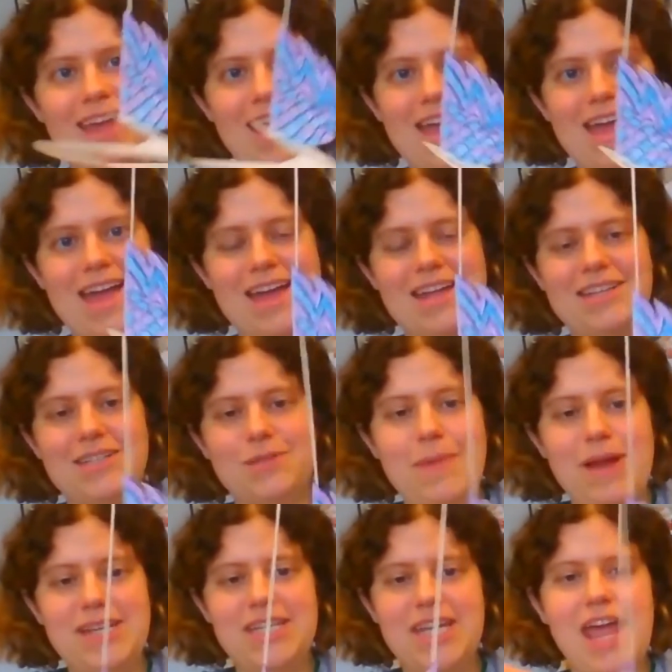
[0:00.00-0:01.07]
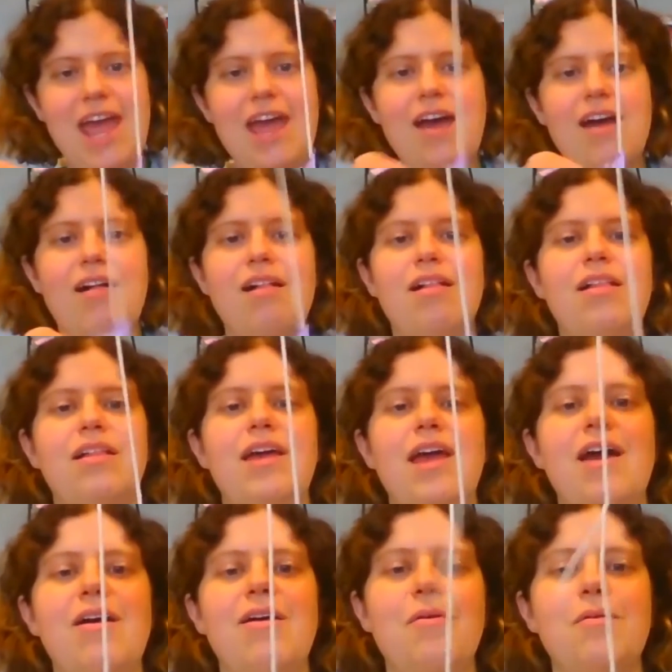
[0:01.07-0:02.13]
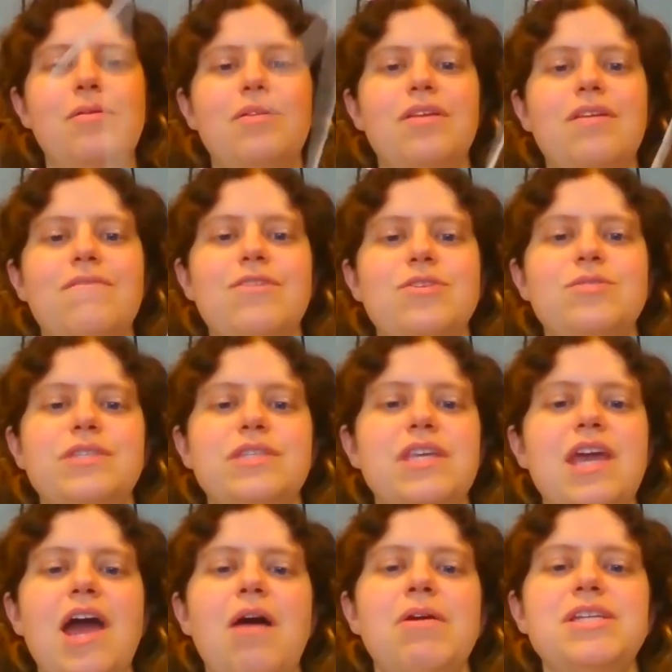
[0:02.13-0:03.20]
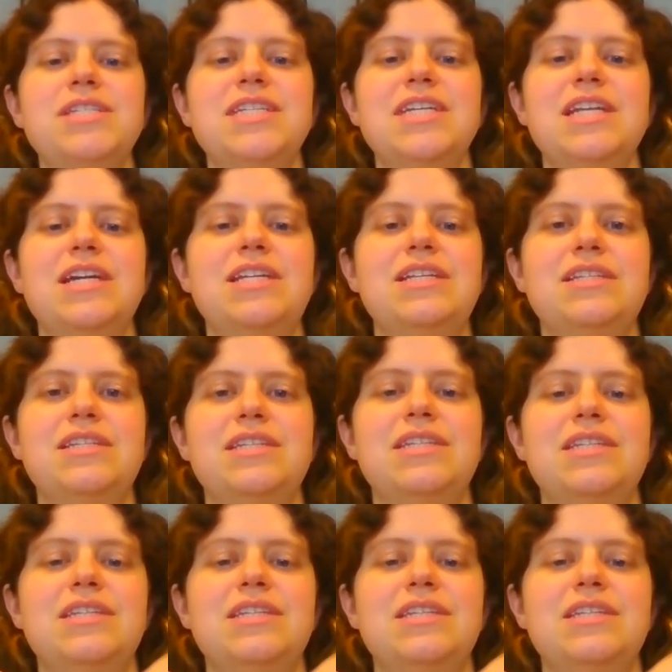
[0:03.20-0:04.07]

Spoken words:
And my tail, if you see how I did it,